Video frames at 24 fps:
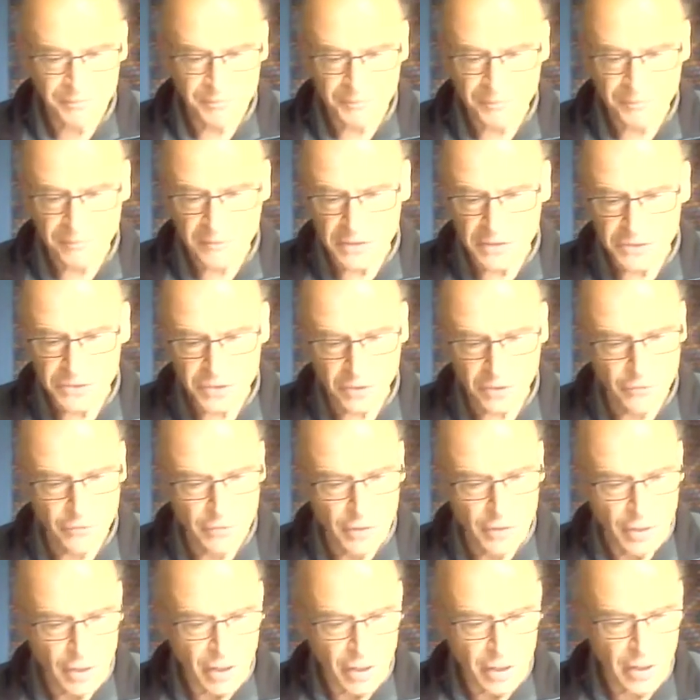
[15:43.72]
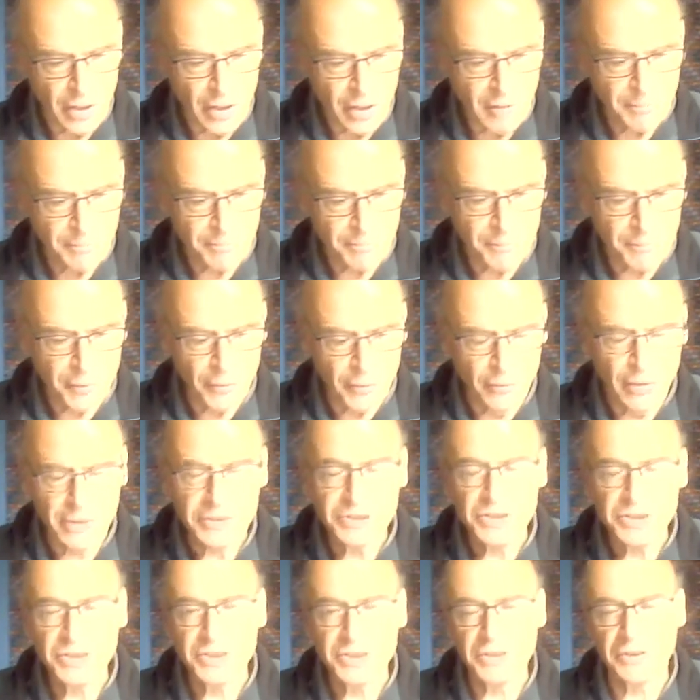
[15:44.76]
So Polat
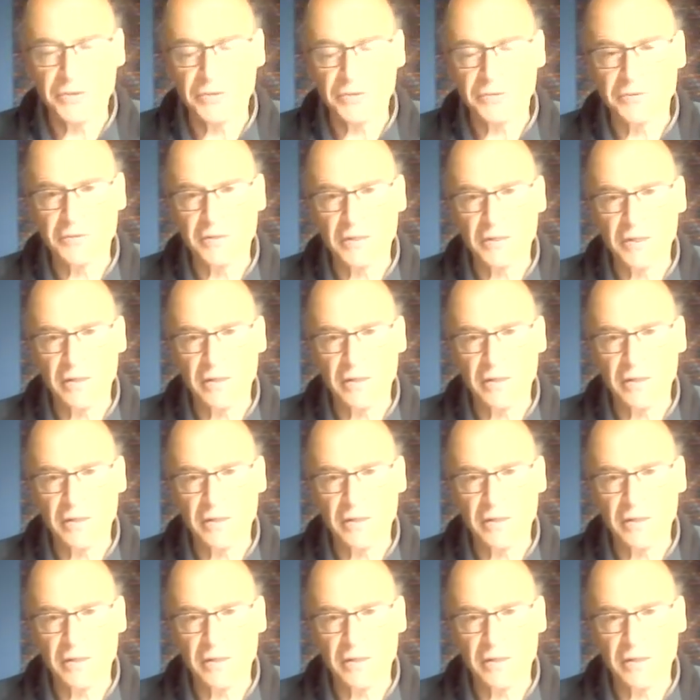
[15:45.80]
Zion